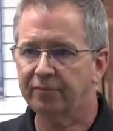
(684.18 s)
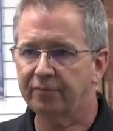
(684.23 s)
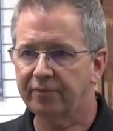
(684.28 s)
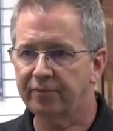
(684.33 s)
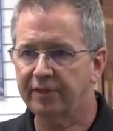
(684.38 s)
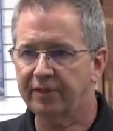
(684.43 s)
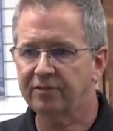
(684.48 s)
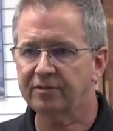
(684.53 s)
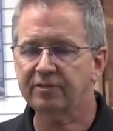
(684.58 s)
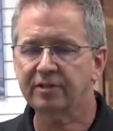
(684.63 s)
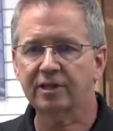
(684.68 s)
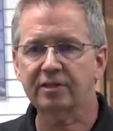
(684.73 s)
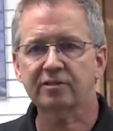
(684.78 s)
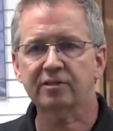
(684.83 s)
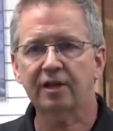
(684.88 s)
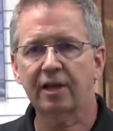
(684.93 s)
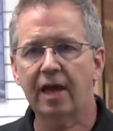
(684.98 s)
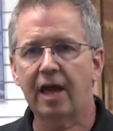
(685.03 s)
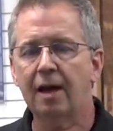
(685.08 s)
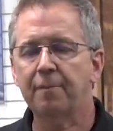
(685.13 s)
These things
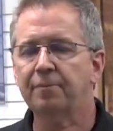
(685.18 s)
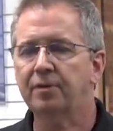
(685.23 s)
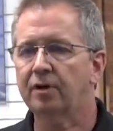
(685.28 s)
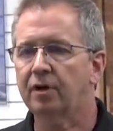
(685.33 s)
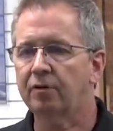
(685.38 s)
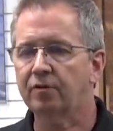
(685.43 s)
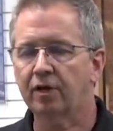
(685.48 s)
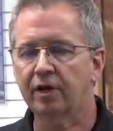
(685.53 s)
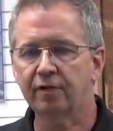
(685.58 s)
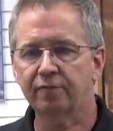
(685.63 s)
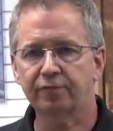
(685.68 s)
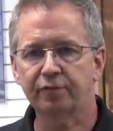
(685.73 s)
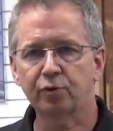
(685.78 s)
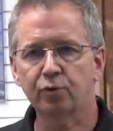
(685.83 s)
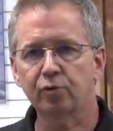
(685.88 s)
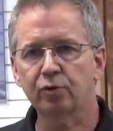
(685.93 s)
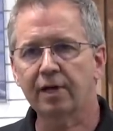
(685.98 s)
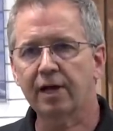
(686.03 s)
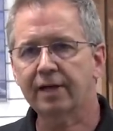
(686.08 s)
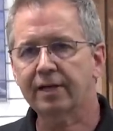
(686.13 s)
can happen. A
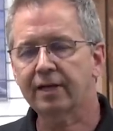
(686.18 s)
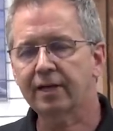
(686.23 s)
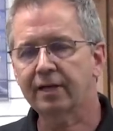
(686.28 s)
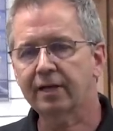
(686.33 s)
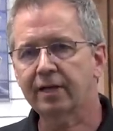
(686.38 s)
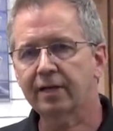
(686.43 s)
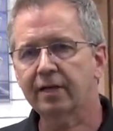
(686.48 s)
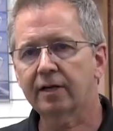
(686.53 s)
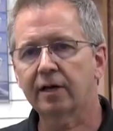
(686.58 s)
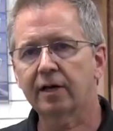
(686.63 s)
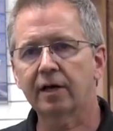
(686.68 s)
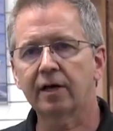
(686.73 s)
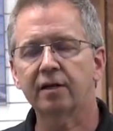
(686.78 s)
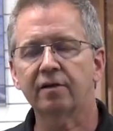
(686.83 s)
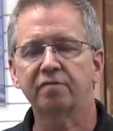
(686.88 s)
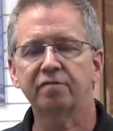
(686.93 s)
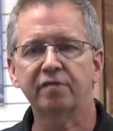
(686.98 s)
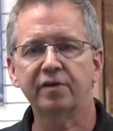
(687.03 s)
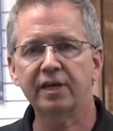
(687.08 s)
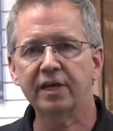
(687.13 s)
fuel line can get cut,
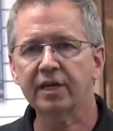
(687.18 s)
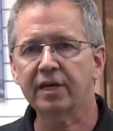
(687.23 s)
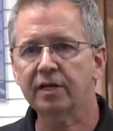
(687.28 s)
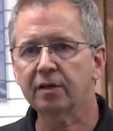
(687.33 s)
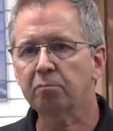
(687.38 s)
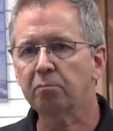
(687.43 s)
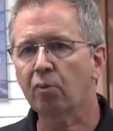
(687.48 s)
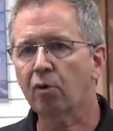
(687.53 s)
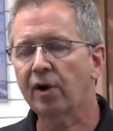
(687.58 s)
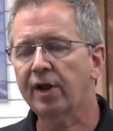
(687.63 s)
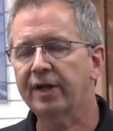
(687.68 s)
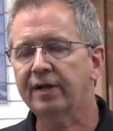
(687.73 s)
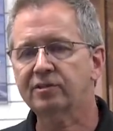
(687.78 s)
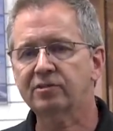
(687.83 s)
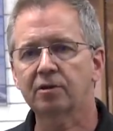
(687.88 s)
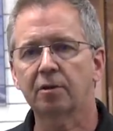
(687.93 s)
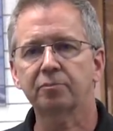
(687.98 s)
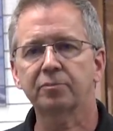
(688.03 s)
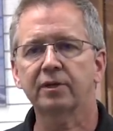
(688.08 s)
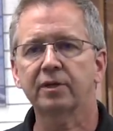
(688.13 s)
a fitting can break,
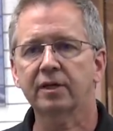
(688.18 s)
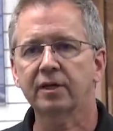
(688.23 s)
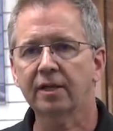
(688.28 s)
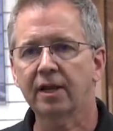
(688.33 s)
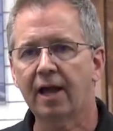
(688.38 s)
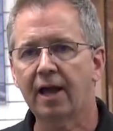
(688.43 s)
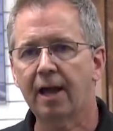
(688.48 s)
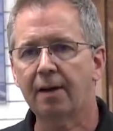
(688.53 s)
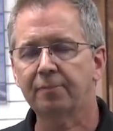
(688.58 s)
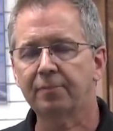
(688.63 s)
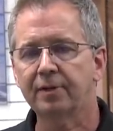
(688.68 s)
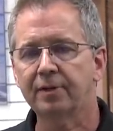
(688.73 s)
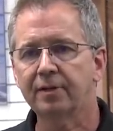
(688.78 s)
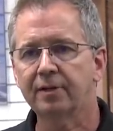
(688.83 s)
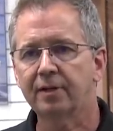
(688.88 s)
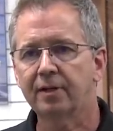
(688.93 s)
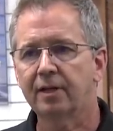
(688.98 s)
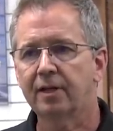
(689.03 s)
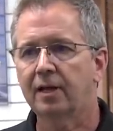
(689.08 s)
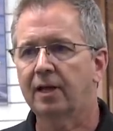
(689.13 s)
something can happen,
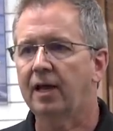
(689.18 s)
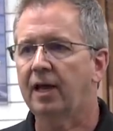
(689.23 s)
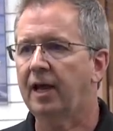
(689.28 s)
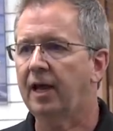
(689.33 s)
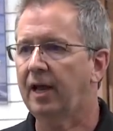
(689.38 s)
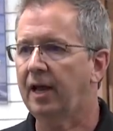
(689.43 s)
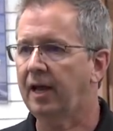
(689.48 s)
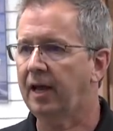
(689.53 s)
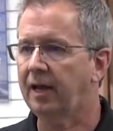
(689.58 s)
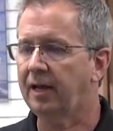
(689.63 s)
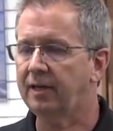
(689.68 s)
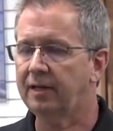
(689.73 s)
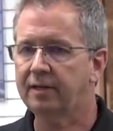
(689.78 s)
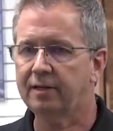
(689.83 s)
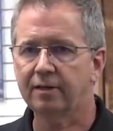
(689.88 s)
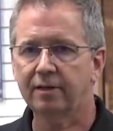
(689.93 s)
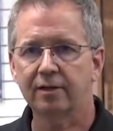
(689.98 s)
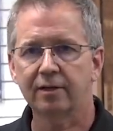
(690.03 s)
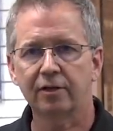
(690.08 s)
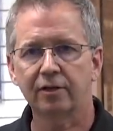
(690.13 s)
and
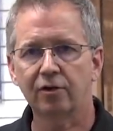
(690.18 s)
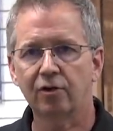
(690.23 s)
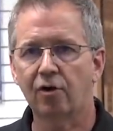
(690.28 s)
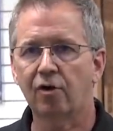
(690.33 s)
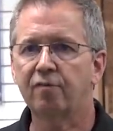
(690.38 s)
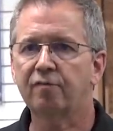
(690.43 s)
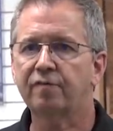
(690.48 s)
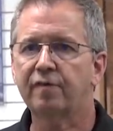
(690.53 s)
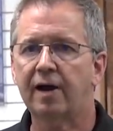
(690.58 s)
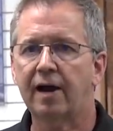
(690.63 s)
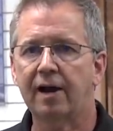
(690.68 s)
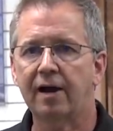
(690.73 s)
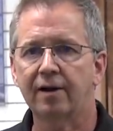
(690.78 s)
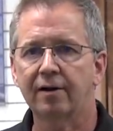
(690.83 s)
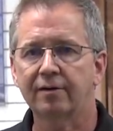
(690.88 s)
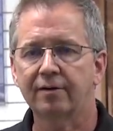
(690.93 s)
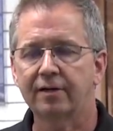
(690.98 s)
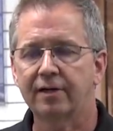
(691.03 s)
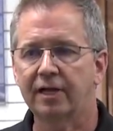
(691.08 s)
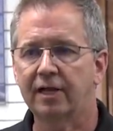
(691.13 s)
you're on
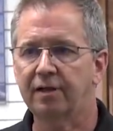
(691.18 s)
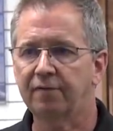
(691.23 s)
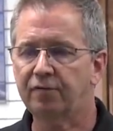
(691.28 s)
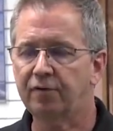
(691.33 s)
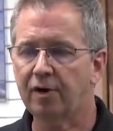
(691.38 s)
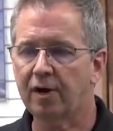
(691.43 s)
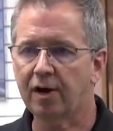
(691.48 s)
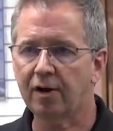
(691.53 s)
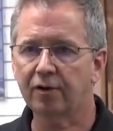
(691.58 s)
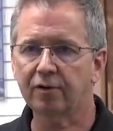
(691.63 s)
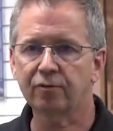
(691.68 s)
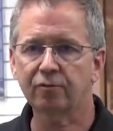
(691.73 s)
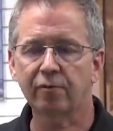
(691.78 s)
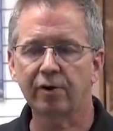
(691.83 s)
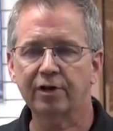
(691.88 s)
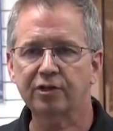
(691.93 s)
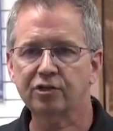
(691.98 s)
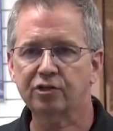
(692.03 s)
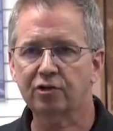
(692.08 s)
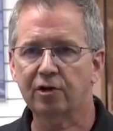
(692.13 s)
fire. And if you're out on the
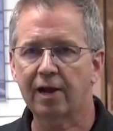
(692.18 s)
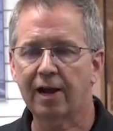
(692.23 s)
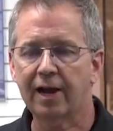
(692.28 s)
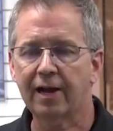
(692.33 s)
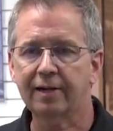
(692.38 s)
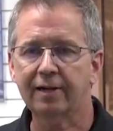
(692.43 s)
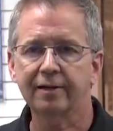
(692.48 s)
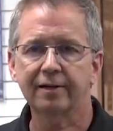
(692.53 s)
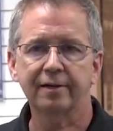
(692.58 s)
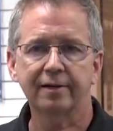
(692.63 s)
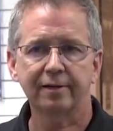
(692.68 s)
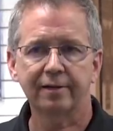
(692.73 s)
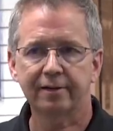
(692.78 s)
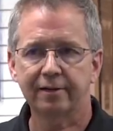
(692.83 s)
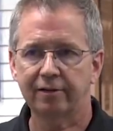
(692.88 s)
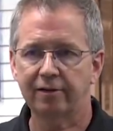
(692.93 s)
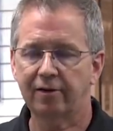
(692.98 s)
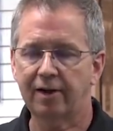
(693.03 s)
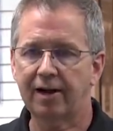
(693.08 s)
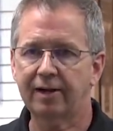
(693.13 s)
racetrack,
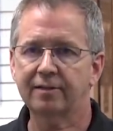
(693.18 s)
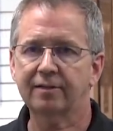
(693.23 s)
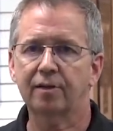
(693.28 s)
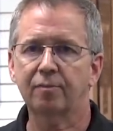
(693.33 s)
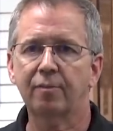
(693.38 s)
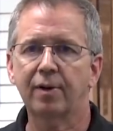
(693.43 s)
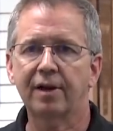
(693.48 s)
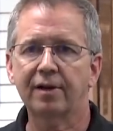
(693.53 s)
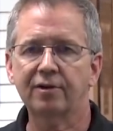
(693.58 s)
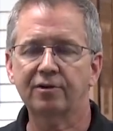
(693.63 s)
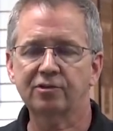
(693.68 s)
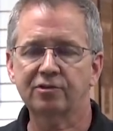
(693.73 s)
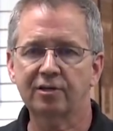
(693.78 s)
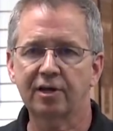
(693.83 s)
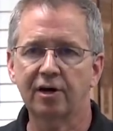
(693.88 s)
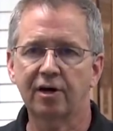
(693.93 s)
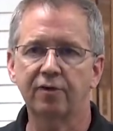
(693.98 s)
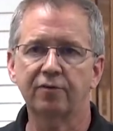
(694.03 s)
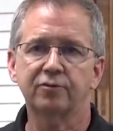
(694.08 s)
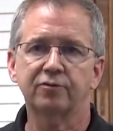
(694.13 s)
you're out there by
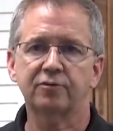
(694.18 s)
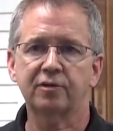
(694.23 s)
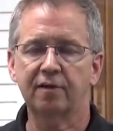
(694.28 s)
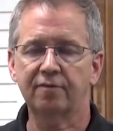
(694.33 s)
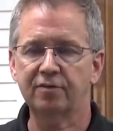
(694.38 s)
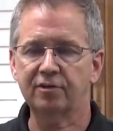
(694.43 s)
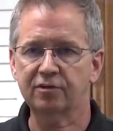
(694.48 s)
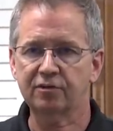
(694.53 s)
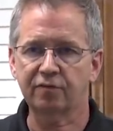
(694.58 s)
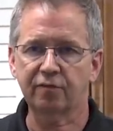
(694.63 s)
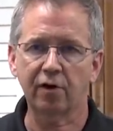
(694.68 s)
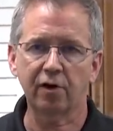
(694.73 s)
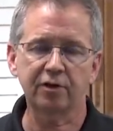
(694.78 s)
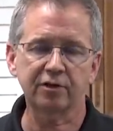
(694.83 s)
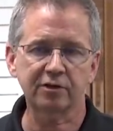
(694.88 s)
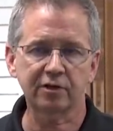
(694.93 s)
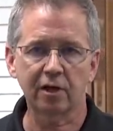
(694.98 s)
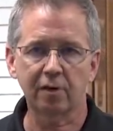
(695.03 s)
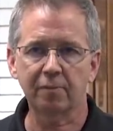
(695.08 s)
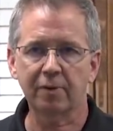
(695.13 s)
yourself, safety
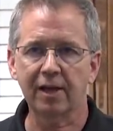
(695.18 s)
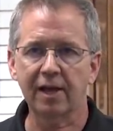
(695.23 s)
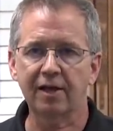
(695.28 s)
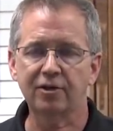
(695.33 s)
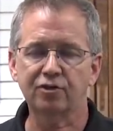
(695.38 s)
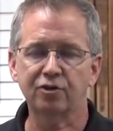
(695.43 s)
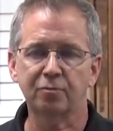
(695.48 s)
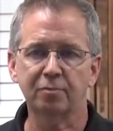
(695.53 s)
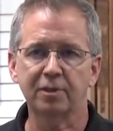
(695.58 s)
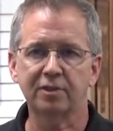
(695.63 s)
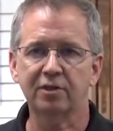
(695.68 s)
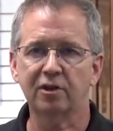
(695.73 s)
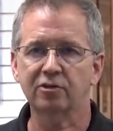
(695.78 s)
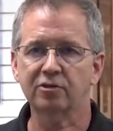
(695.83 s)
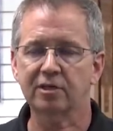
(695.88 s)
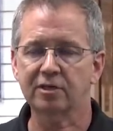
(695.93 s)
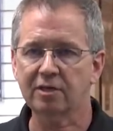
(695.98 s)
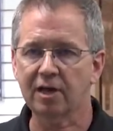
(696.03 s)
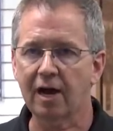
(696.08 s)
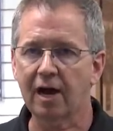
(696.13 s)
safari's coming at you, but
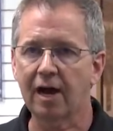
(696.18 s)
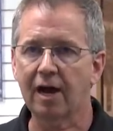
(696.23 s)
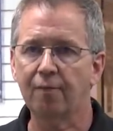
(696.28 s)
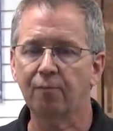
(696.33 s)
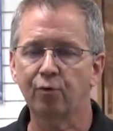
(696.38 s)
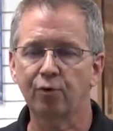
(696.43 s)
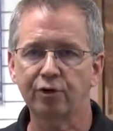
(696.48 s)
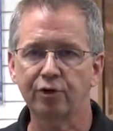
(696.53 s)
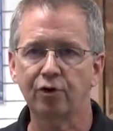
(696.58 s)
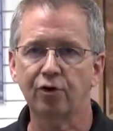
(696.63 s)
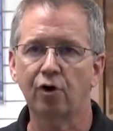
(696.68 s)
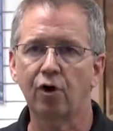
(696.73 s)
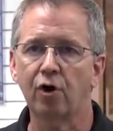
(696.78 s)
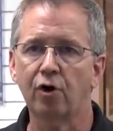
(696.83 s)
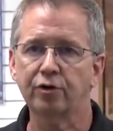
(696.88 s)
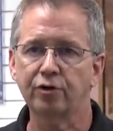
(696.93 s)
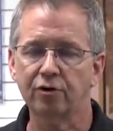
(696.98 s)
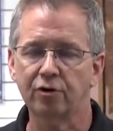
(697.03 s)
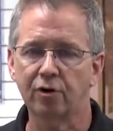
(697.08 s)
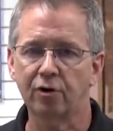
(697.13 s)
there's a time where you're
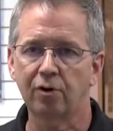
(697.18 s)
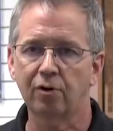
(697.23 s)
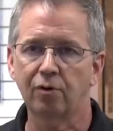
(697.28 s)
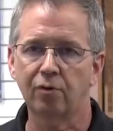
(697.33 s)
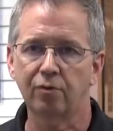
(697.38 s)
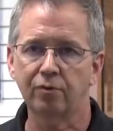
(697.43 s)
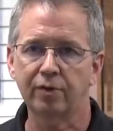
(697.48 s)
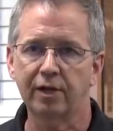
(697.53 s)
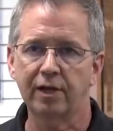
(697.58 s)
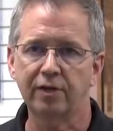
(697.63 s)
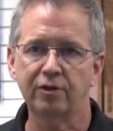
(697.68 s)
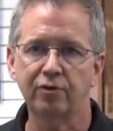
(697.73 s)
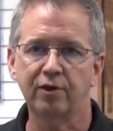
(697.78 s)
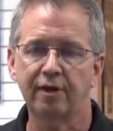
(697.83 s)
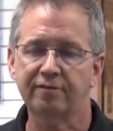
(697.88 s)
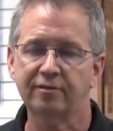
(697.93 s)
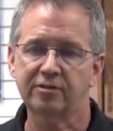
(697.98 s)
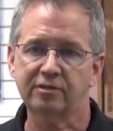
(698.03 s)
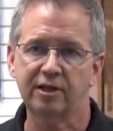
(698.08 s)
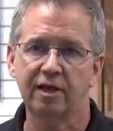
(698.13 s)
on your own and you
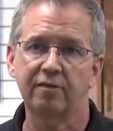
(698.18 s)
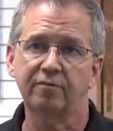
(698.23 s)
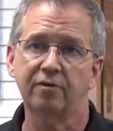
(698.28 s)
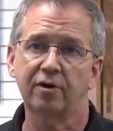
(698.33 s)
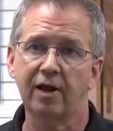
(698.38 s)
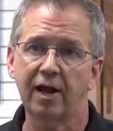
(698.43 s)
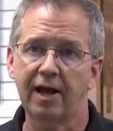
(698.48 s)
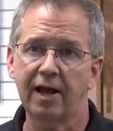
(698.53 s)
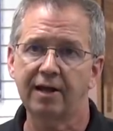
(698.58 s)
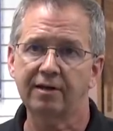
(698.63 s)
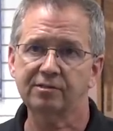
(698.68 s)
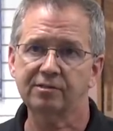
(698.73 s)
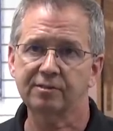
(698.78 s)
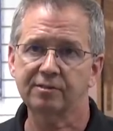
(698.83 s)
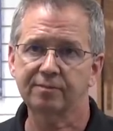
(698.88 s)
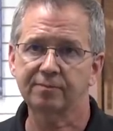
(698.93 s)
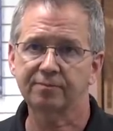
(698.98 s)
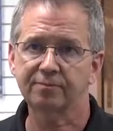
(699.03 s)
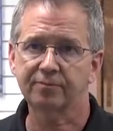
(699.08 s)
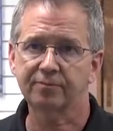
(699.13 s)
have to save your ass.